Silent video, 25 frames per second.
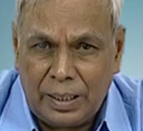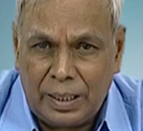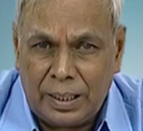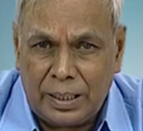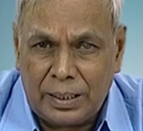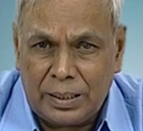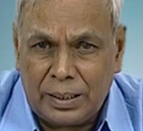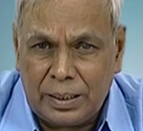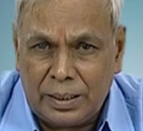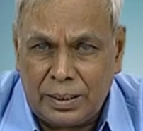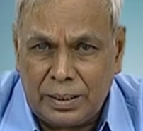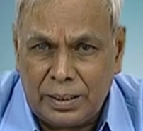
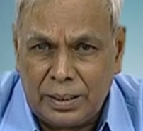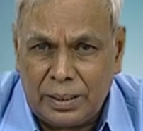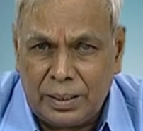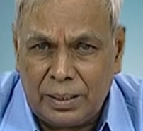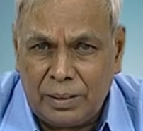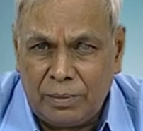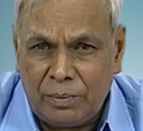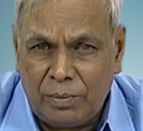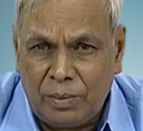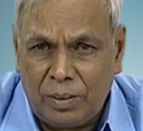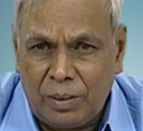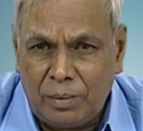Catalytic
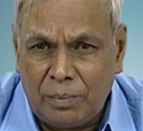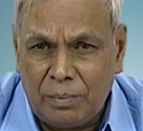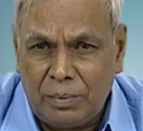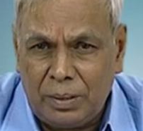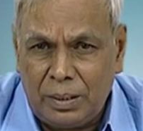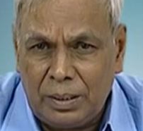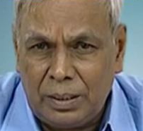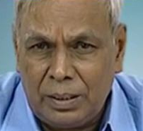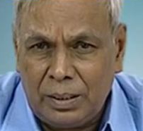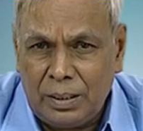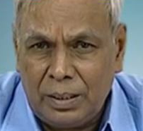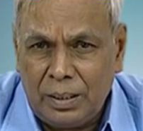
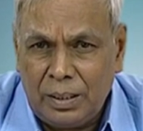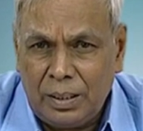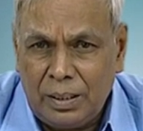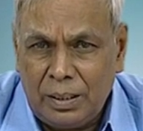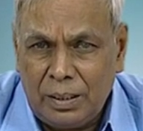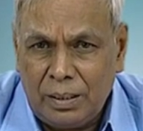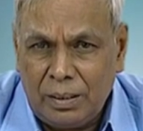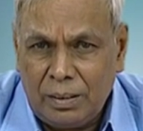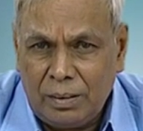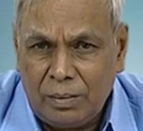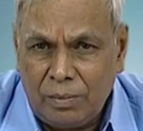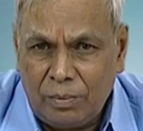reforming
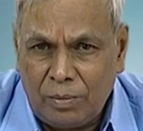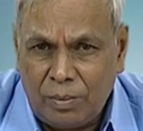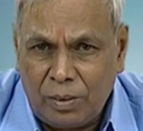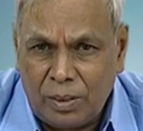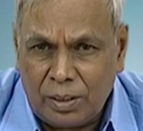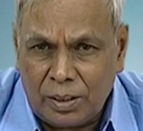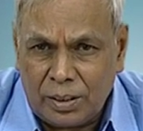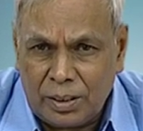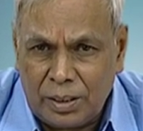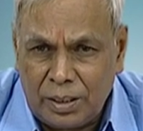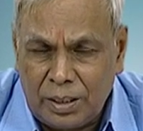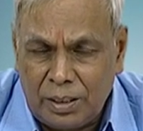
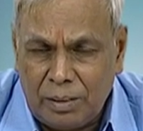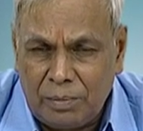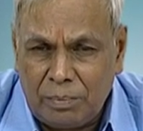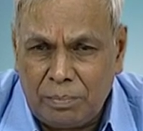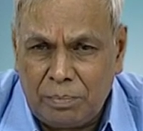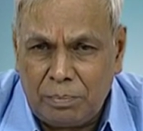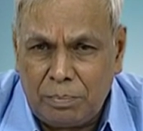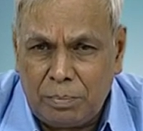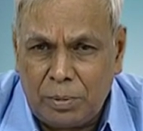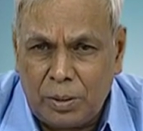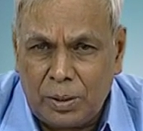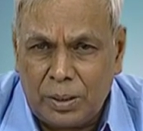for the
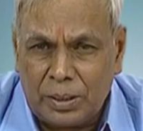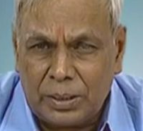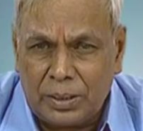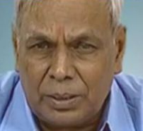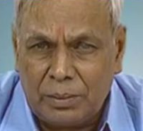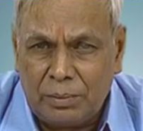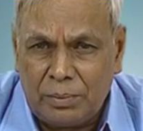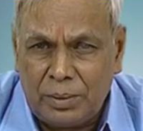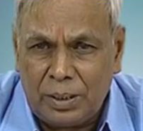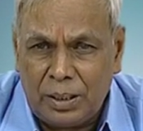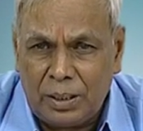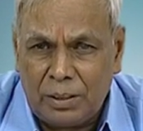
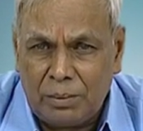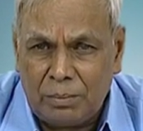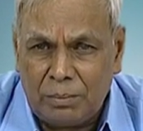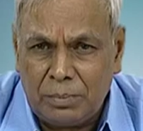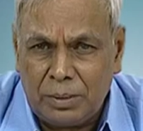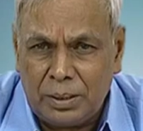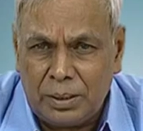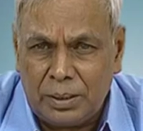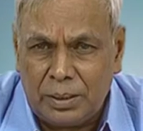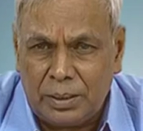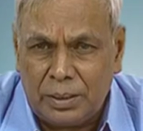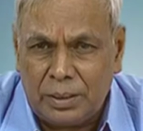production of the
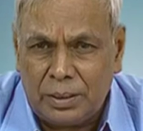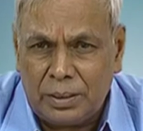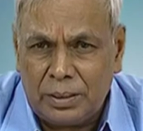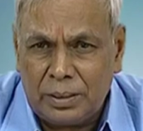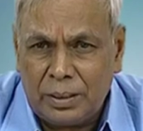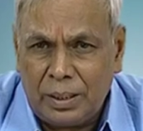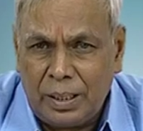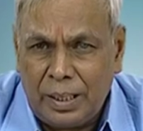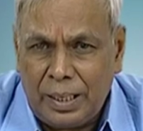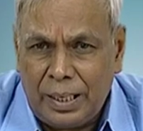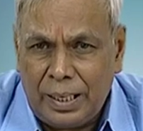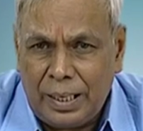aromatics
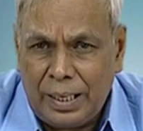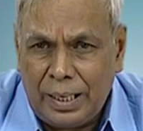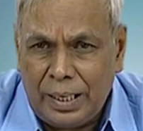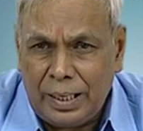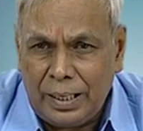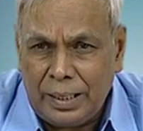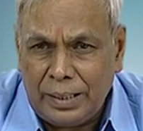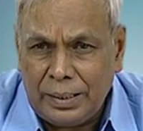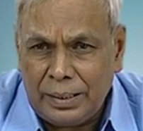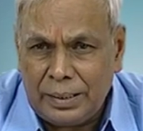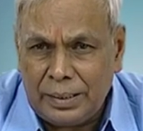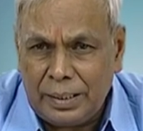
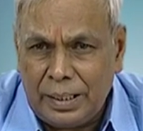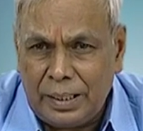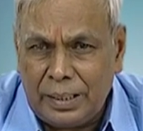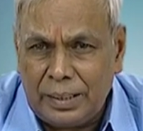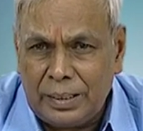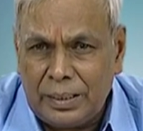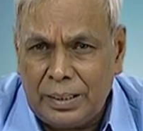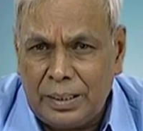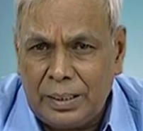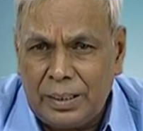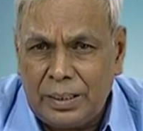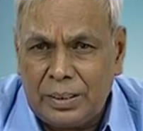and
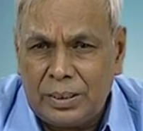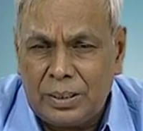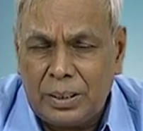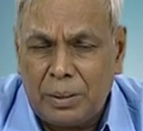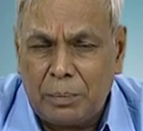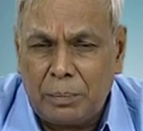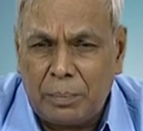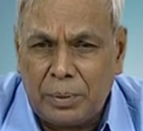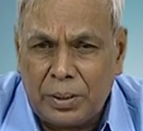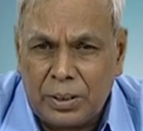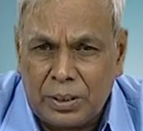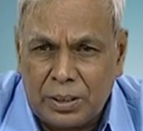then the
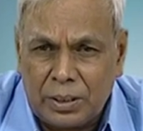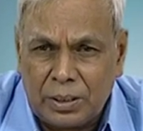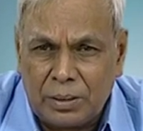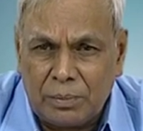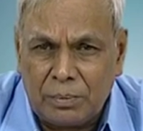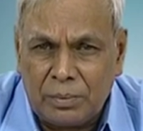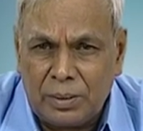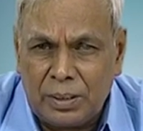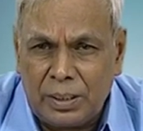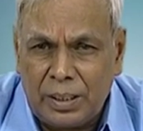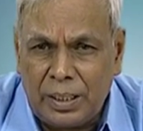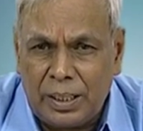separation
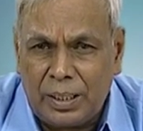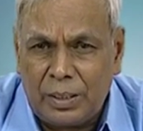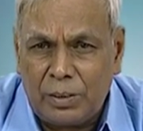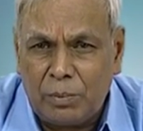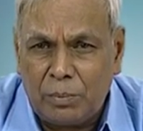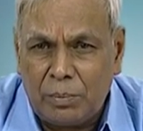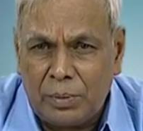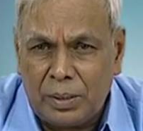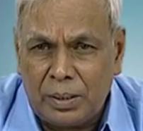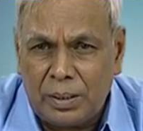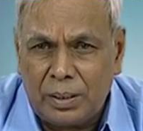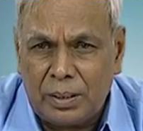of the
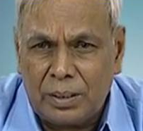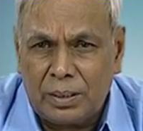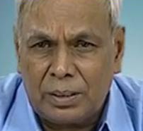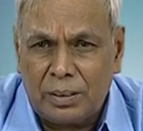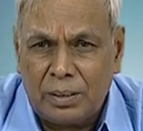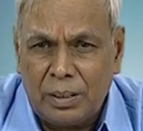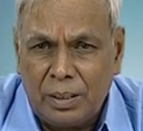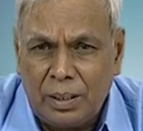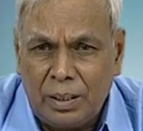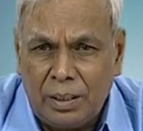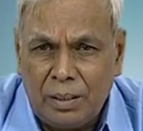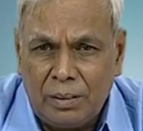aromatics
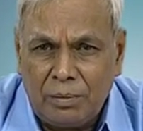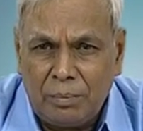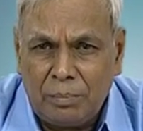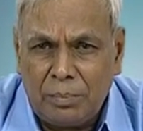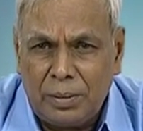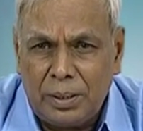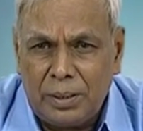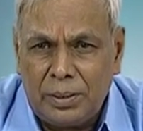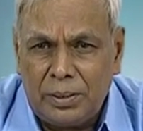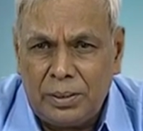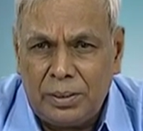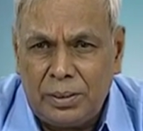
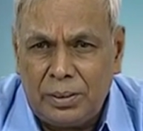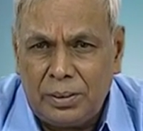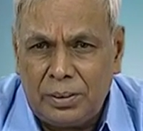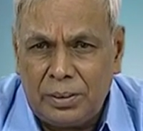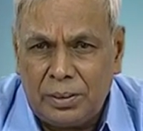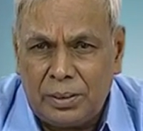benzene,